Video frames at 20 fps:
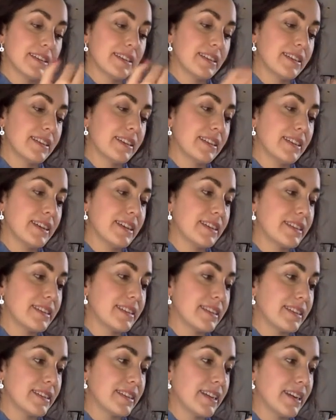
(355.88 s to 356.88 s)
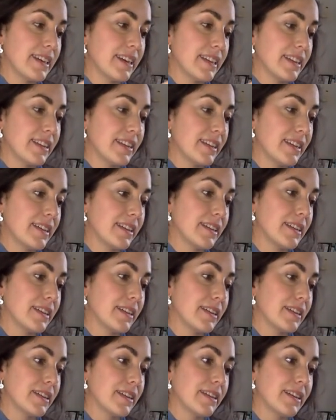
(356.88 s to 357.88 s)
this, the
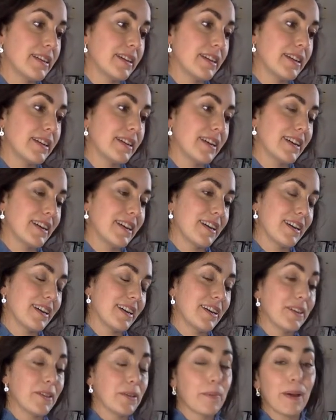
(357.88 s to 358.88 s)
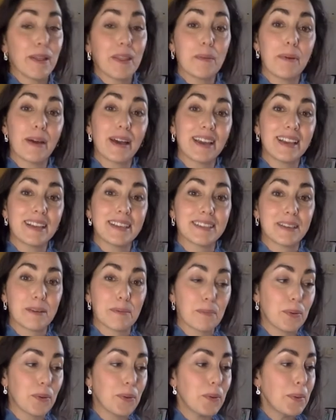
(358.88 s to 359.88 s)
back is
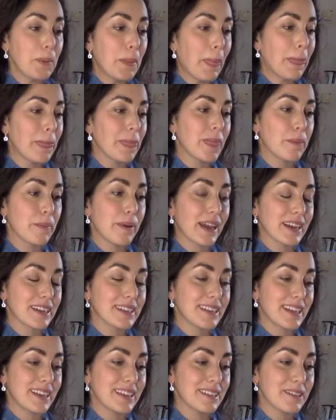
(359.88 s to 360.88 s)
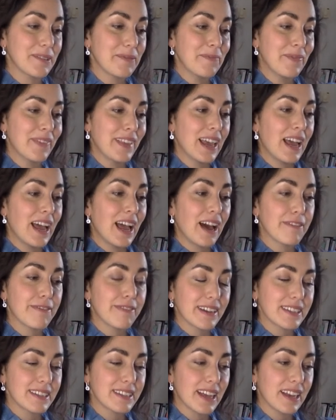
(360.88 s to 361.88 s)
simple. The back says, a
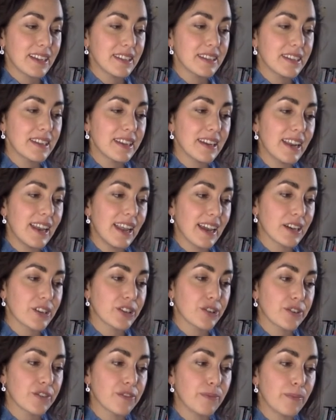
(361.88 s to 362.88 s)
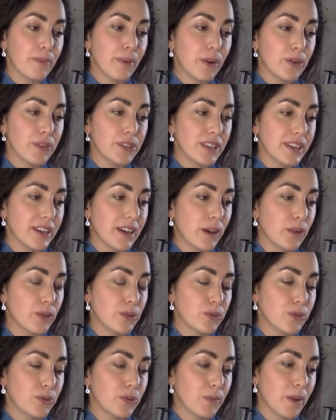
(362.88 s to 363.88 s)
fantastic collection of
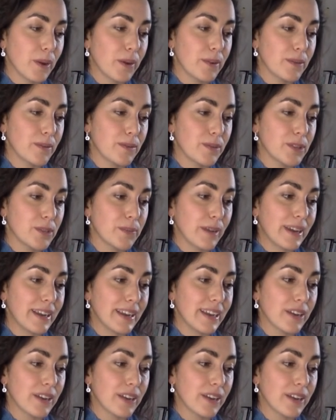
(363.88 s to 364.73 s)
multicultural poems spanning